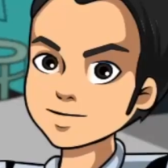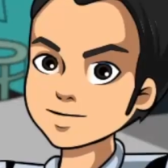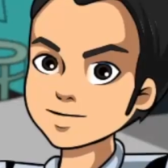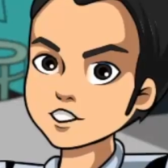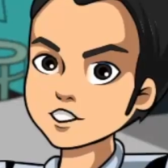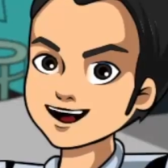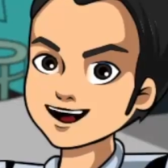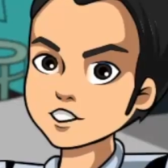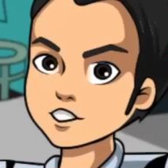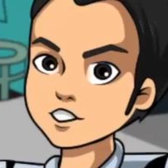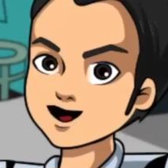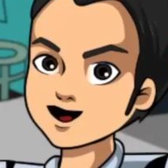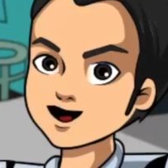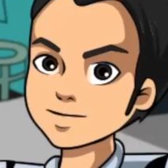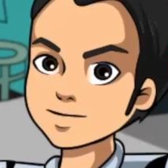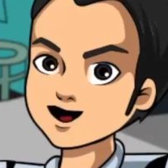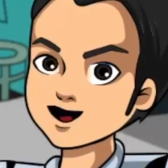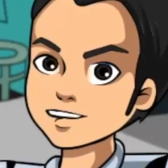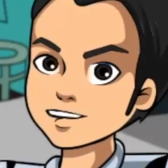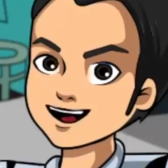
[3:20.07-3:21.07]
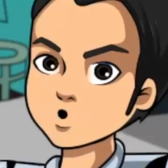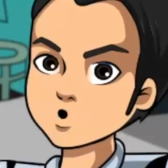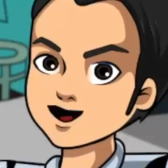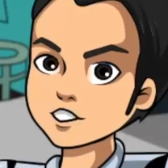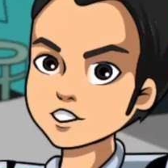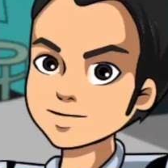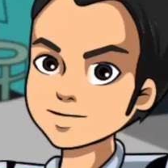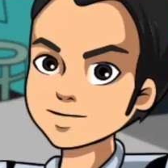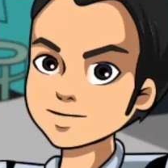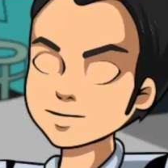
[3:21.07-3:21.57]
Great job,
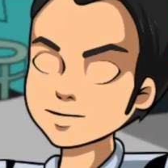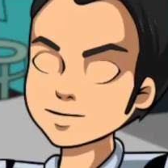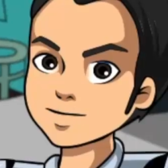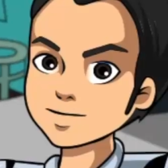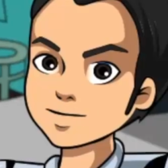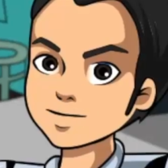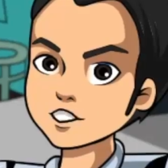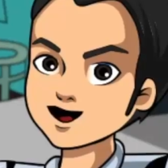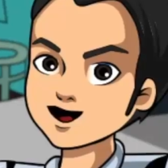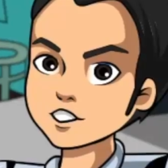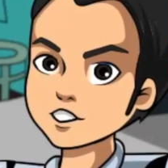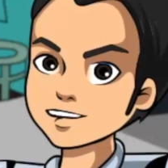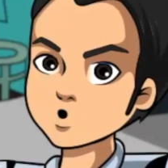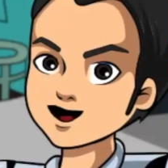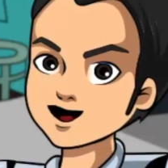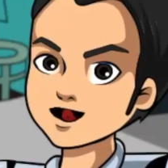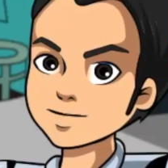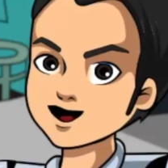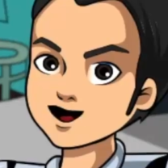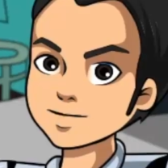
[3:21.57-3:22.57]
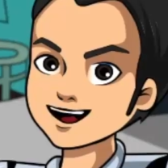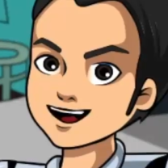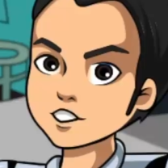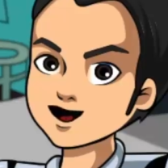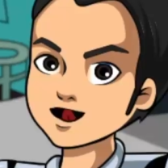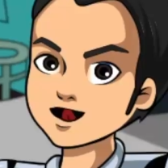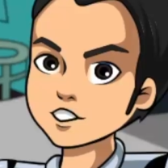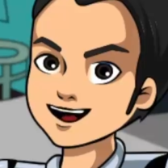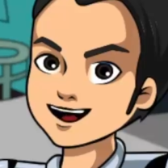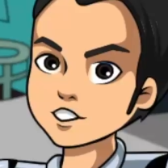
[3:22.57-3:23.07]
everyone. Thanks for helping me
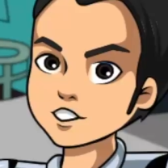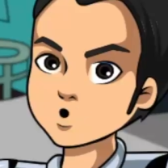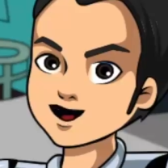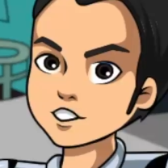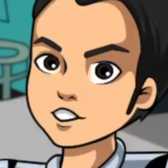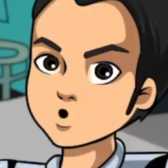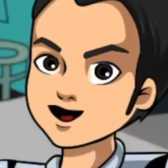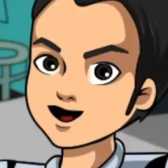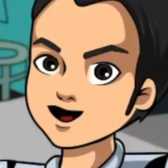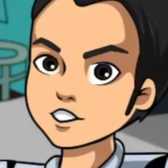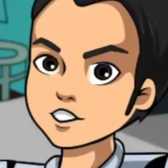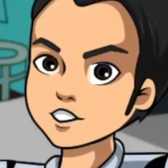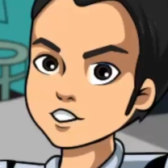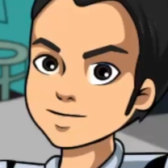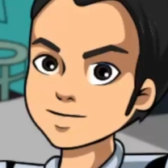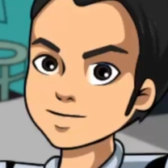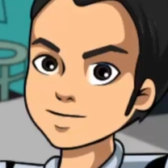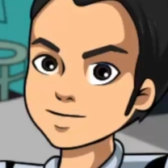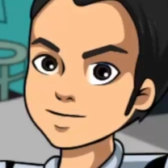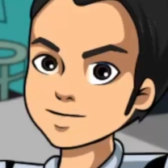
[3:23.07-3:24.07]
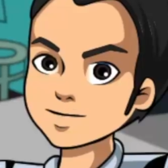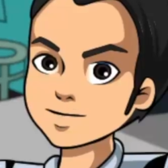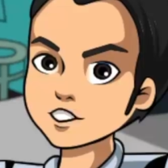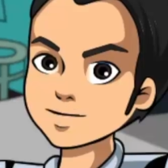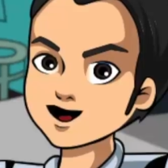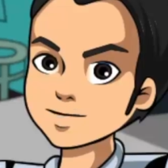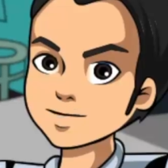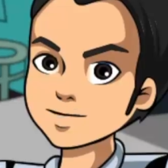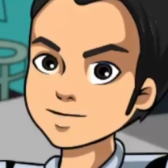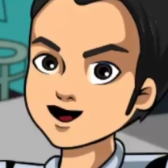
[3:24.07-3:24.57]
call nine one one.
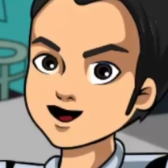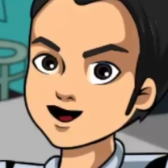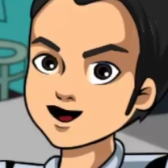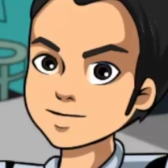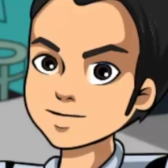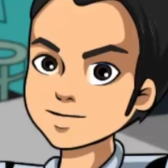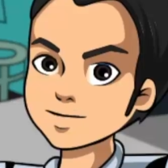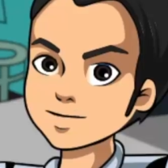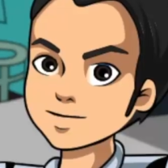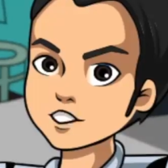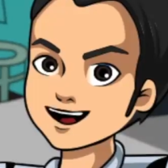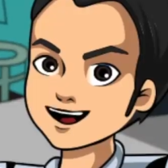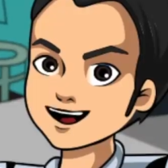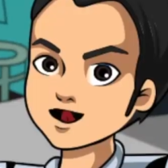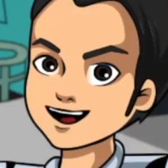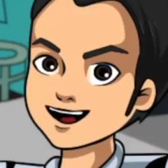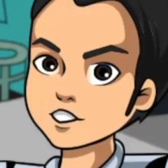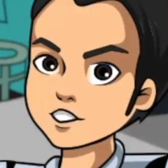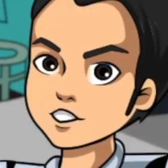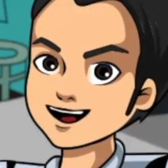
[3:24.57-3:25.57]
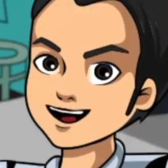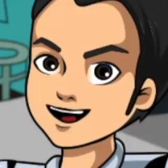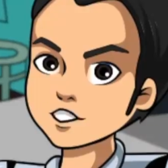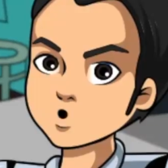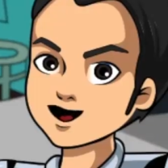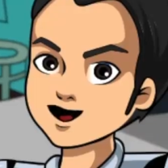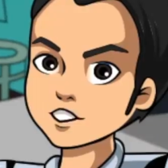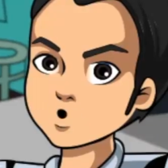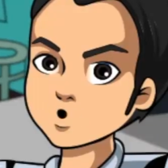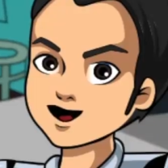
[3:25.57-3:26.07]
Remember, dialing nine
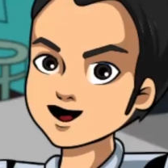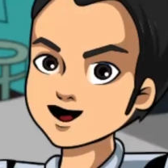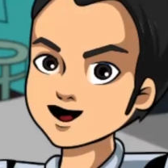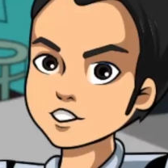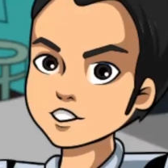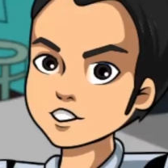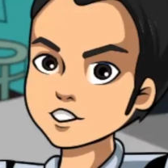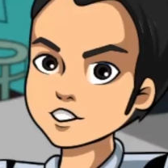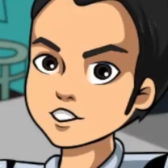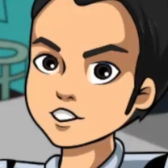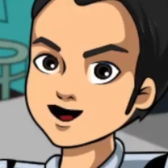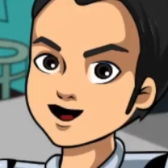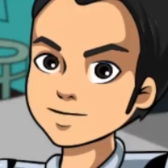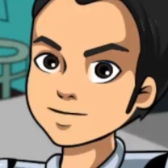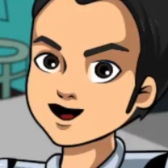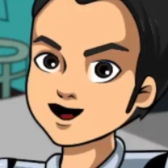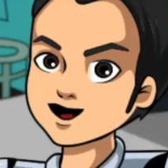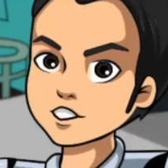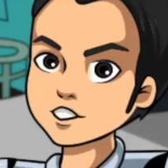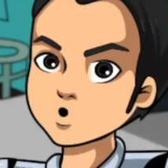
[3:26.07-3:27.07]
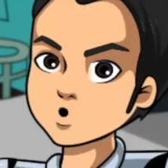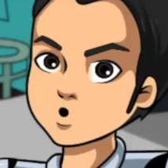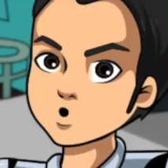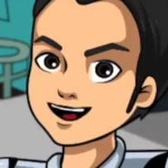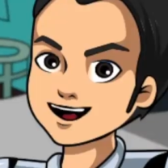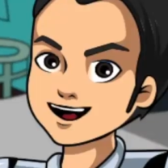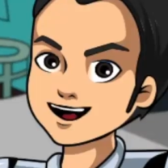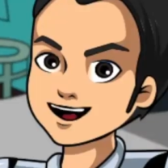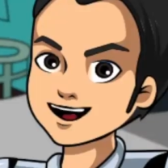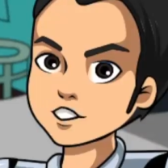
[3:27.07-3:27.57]
one one is the best
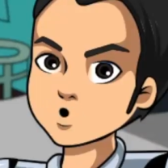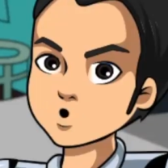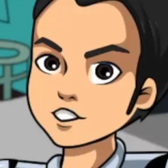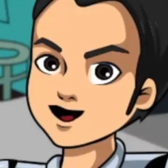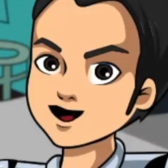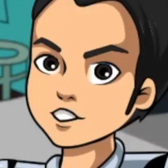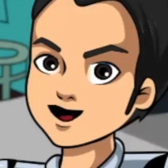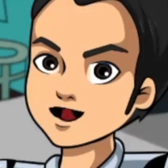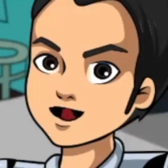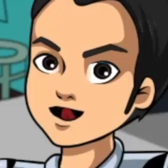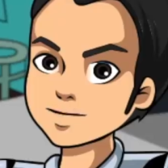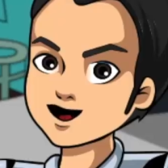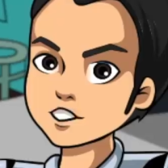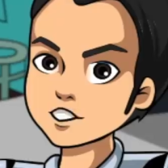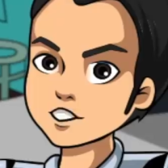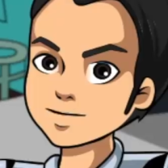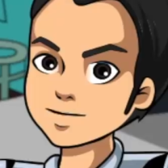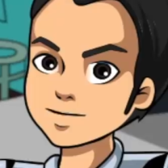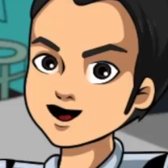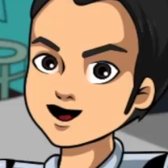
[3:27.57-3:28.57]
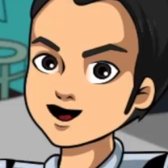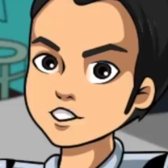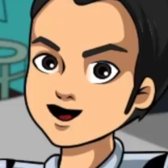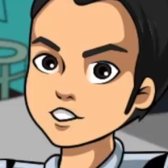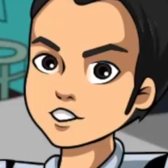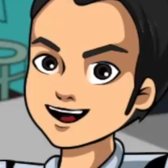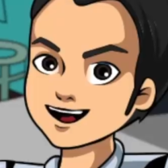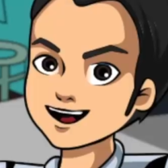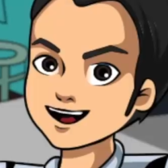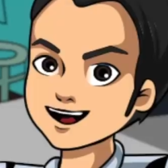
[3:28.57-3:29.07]
way to get help in an
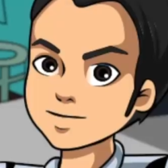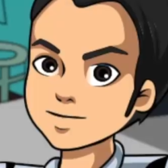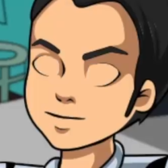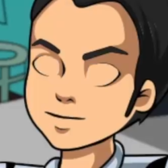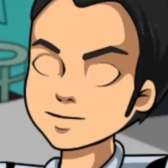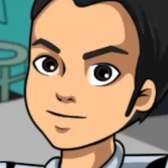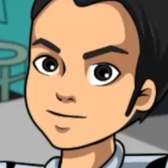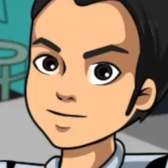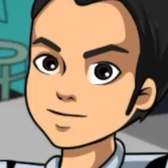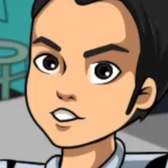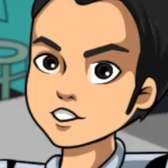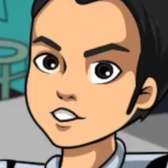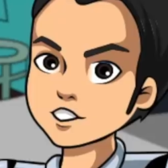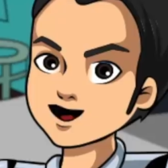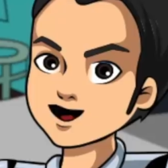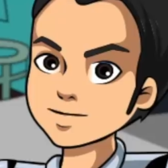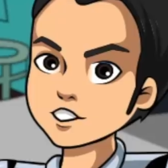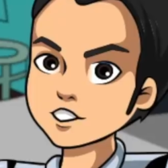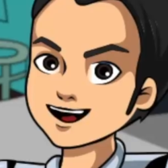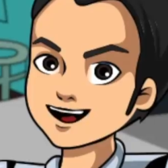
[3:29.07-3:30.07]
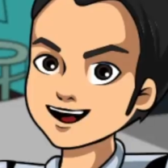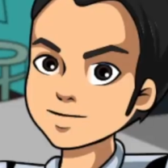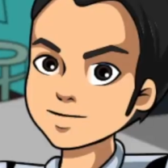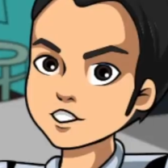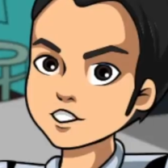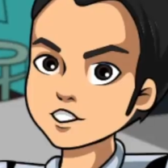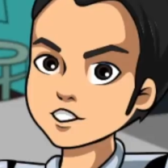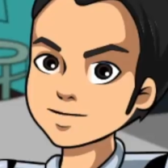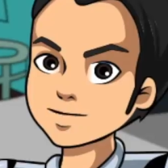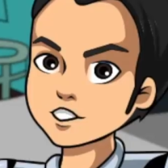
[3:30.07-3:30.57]
emergency, but
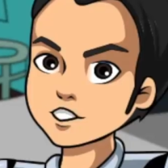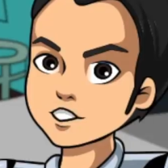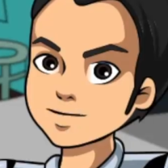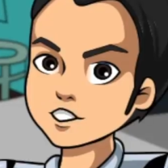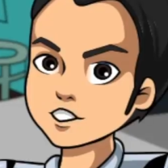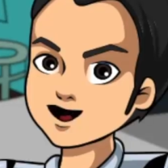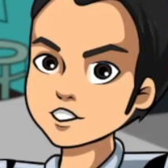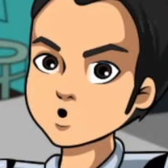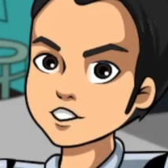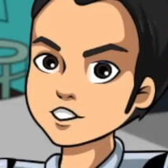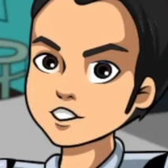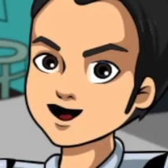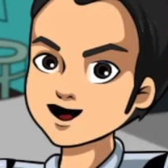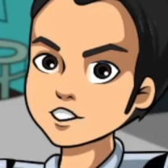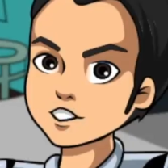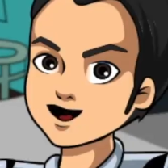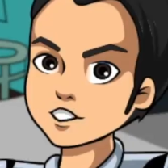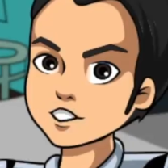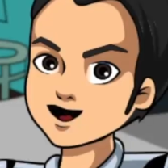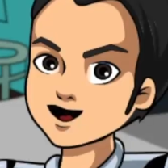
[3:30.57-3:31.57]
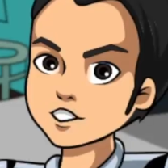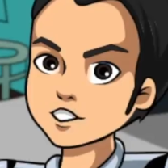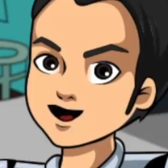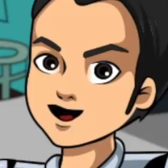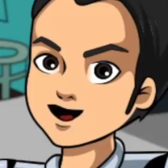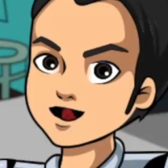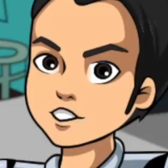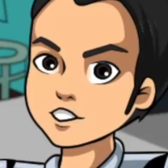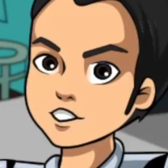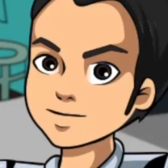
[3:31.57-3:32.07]
sometimes it's better to check with an
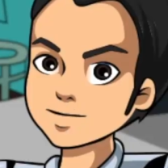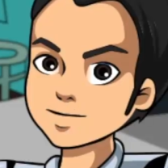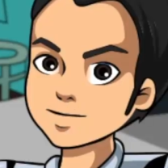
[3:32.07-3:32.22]
adult.